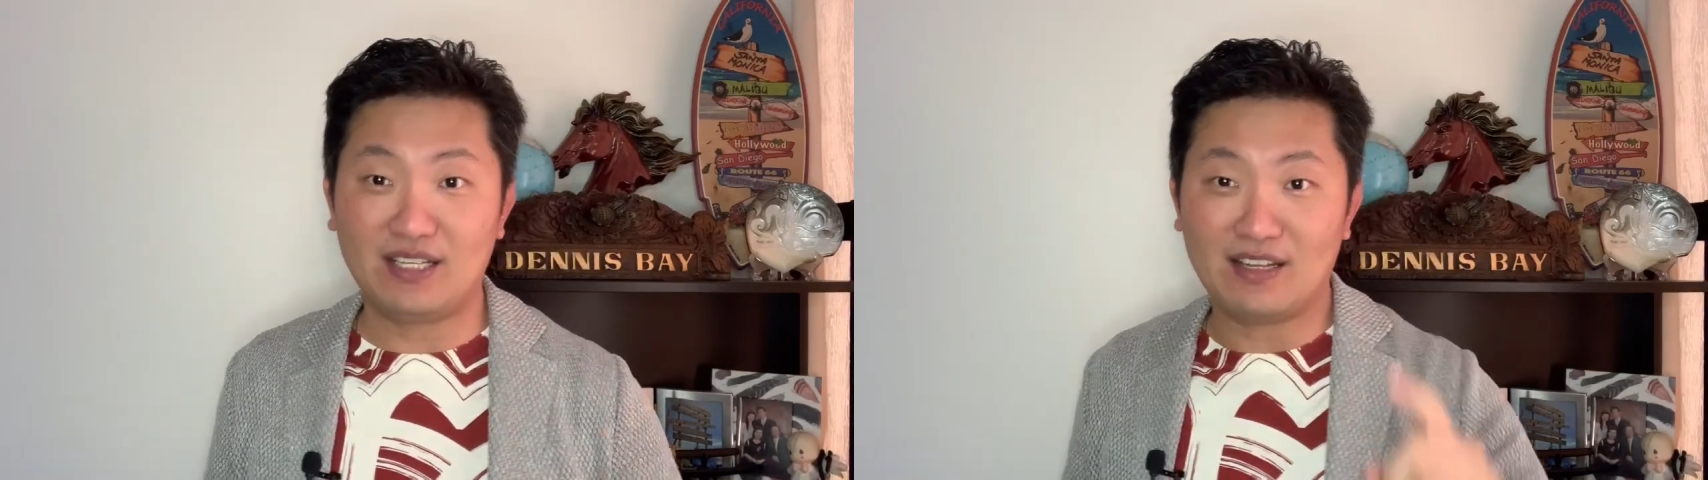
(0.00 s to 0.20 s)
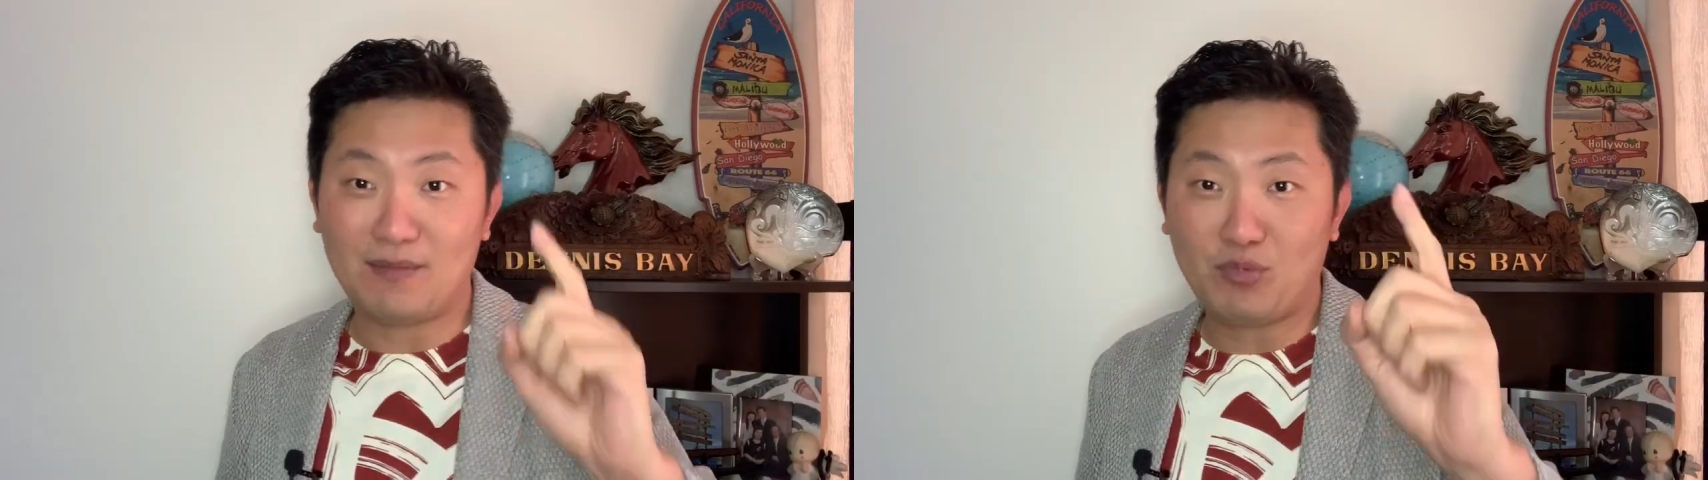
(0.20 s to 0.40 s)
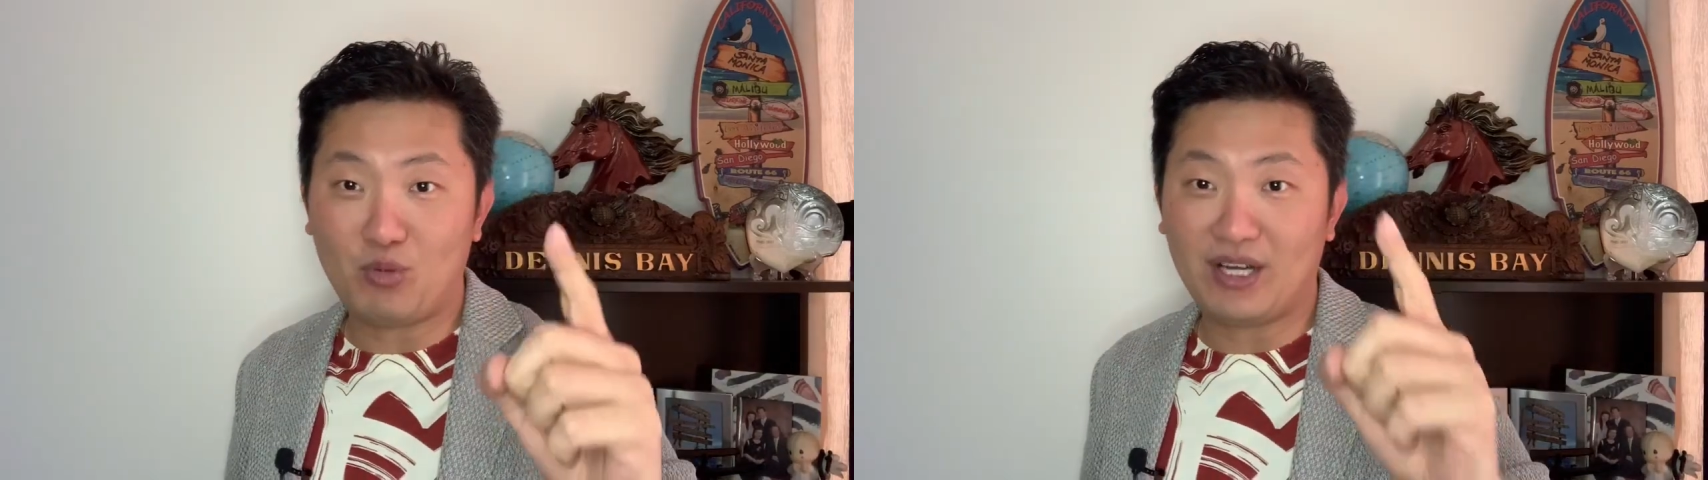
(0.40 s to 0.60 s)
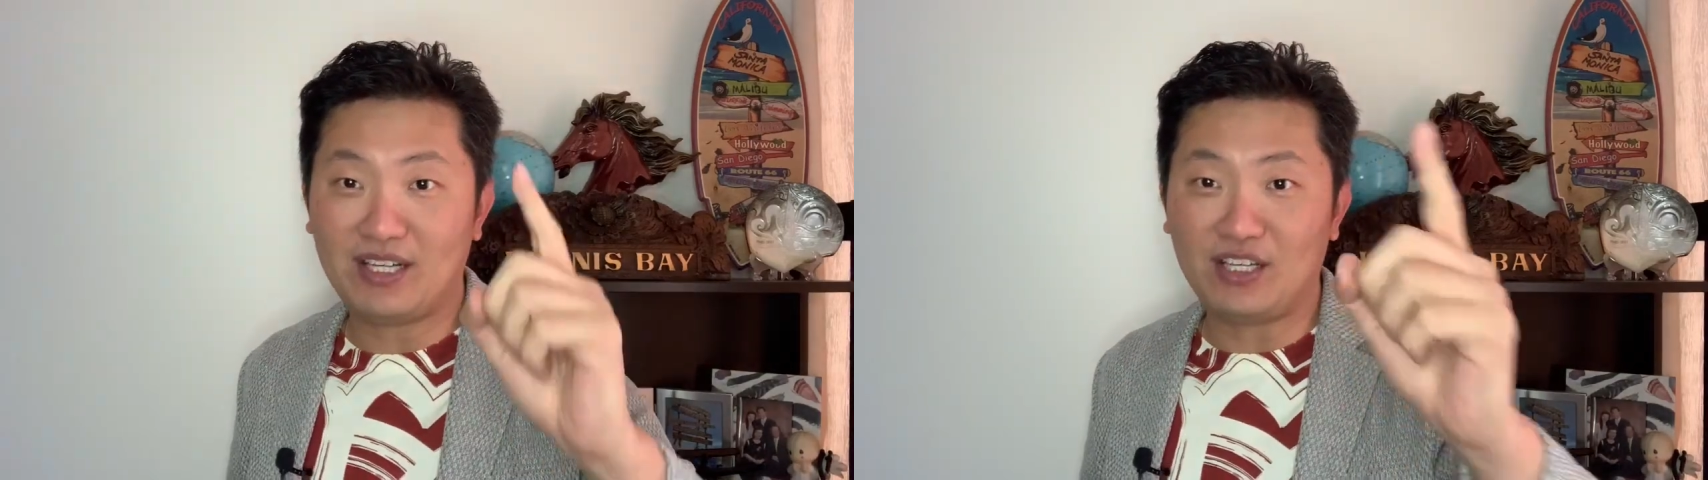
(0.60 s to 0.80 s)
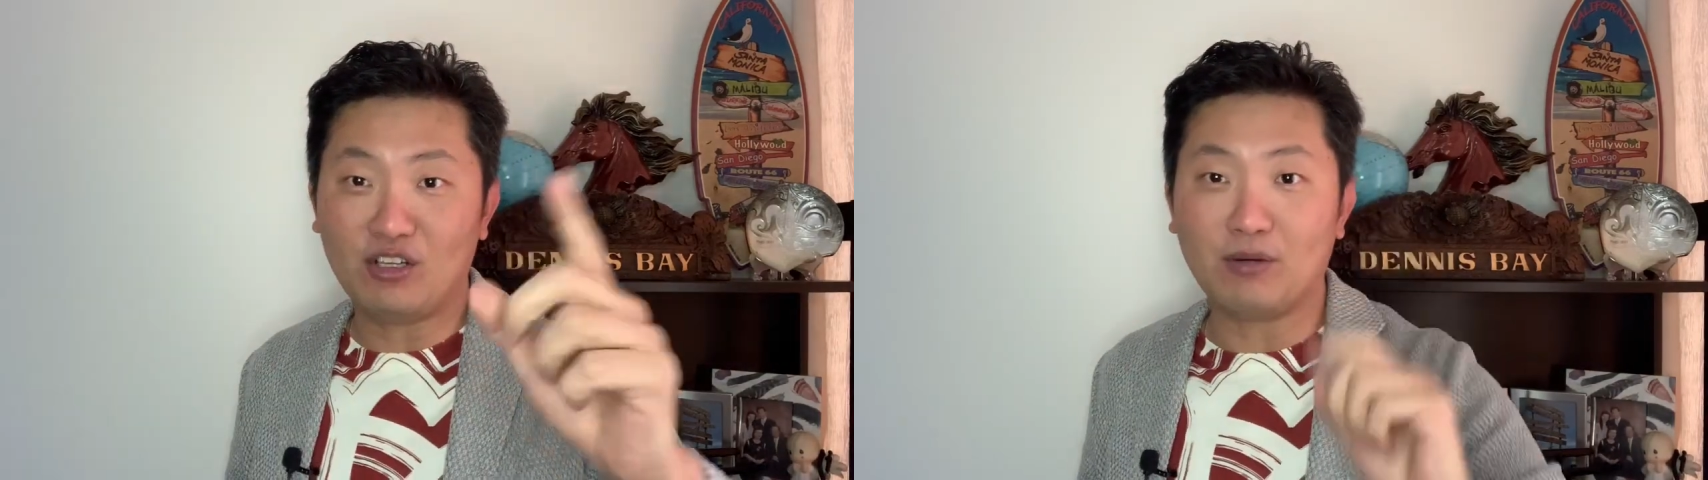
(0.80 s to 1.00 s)
the number
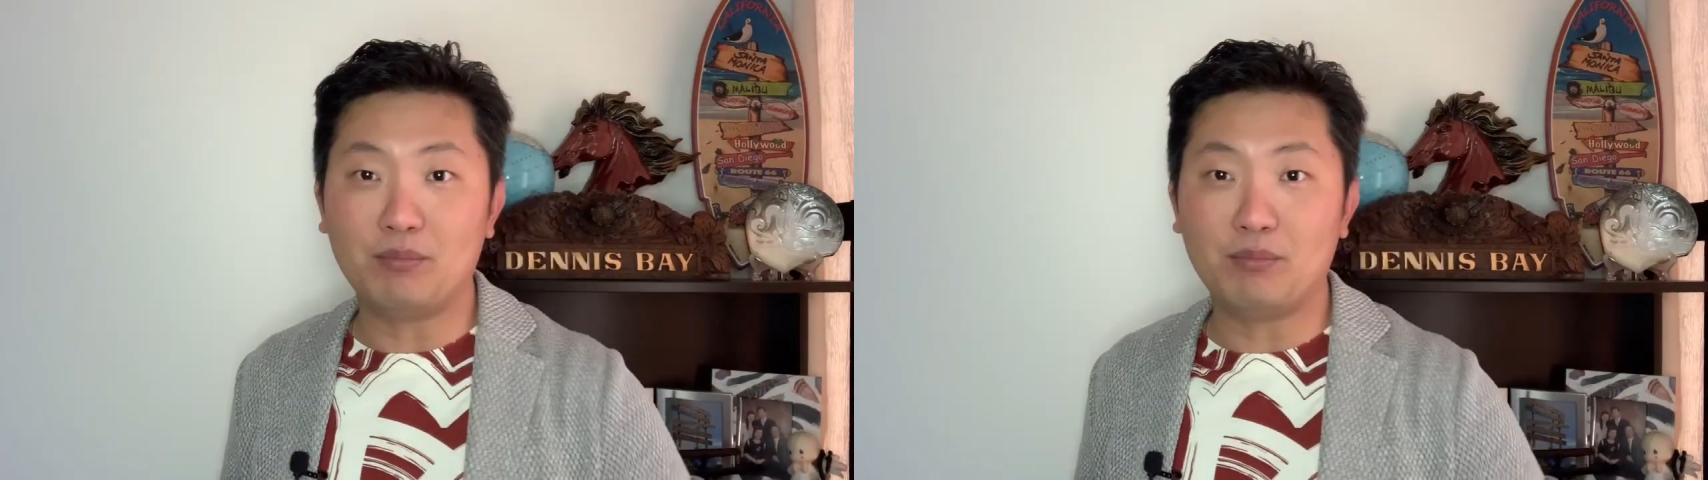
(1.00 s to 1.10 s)
1 in your